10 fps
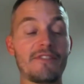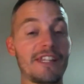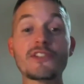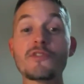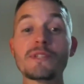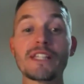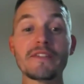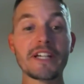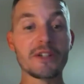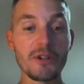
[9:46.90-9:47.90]
unless you've been
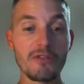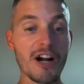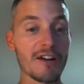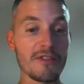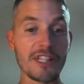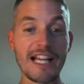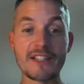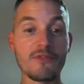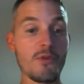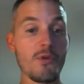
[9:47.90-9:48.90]
living under a rock for the
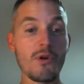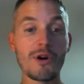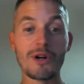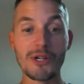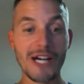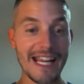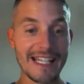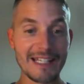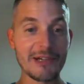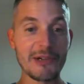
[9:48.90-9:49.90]
last 4 or
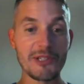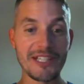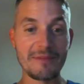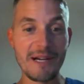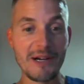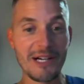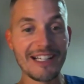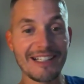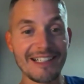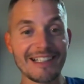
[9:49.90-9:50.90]
8 years in
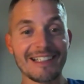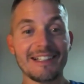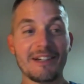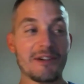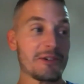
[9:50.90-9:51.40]
America,